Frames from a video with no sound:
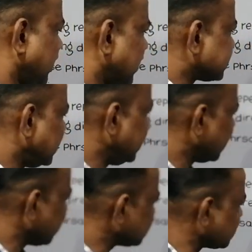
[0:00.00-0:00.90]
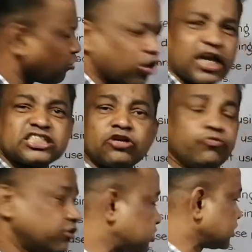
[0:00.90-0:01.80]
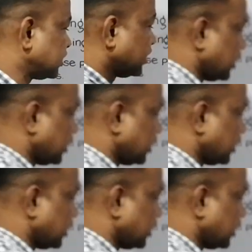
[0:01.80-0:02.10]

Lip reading: Listen, here are some unnecessary words.